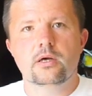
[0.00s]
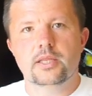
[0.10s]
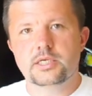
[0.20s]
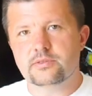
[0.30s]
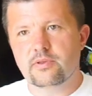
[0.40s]

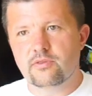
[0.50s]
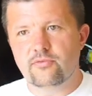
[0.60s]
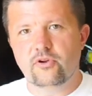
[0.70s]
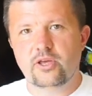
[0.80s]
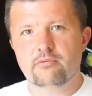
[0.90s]
less than
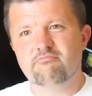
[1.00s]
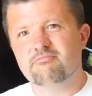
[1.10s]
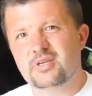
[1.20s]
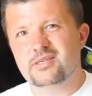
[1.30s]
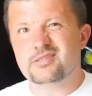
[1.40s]
3
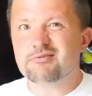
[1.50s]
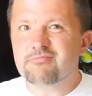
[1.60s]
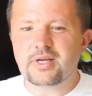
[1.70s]
is